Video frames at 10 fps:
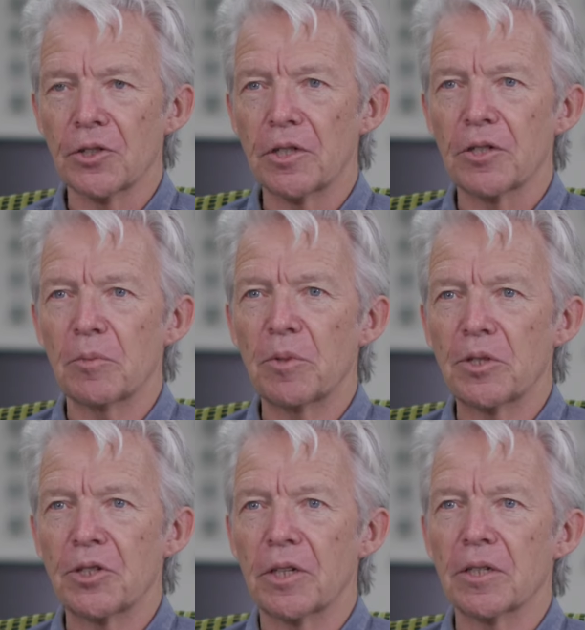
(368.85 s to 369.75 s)
needs to be
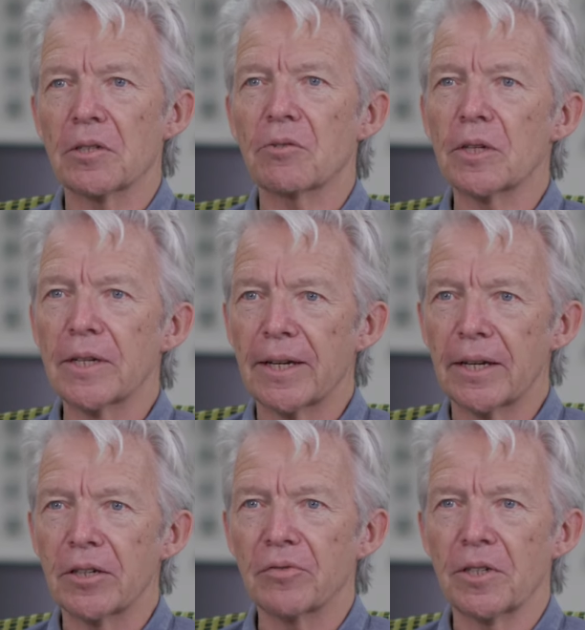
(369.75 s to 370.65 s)
studied really
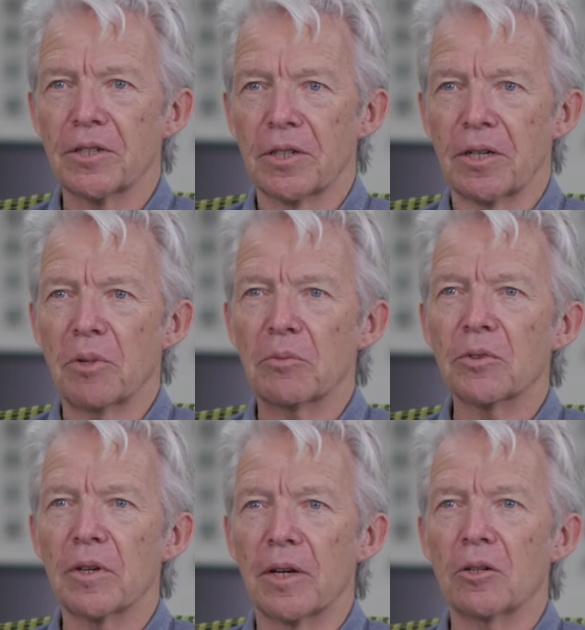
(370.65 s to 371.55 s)
carefully to come up
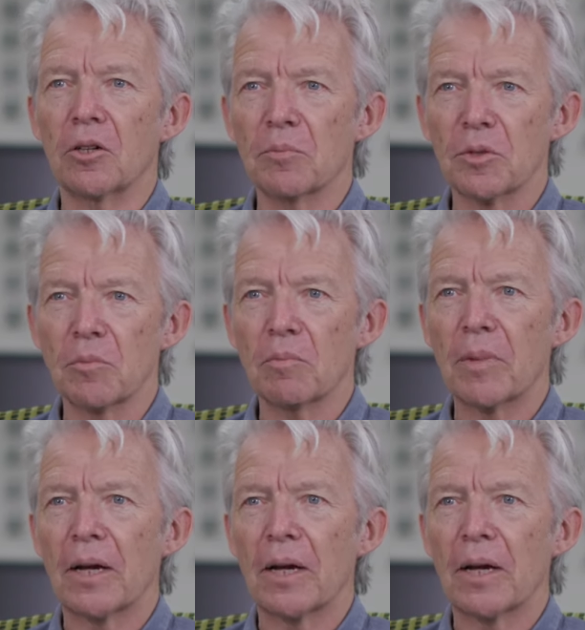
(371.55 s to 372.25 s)
with that optimal